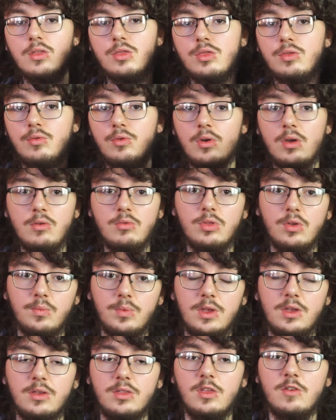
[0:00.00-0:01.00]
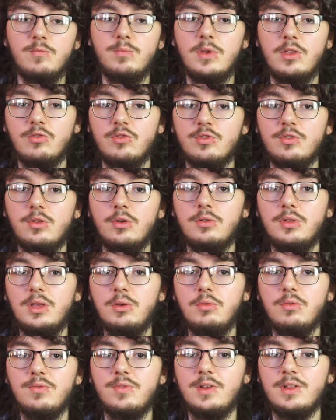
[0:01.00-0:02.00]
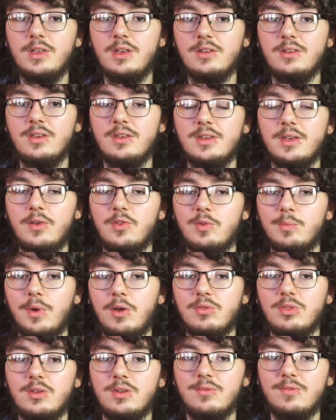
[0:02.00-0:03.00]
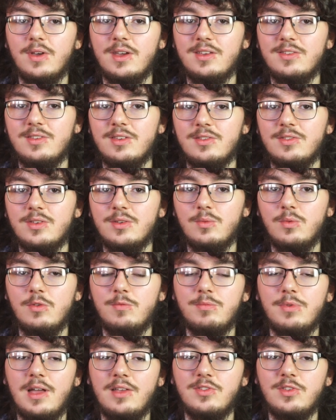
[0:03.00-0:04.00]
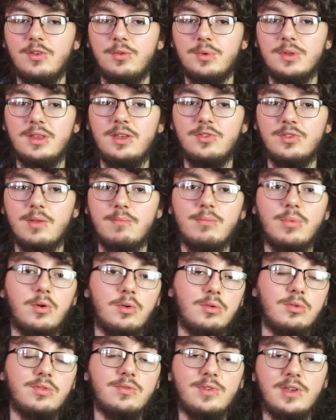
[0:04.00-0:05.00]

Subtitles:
Throughout the week, they've been slowly revealing details about the devices, with plans to release them both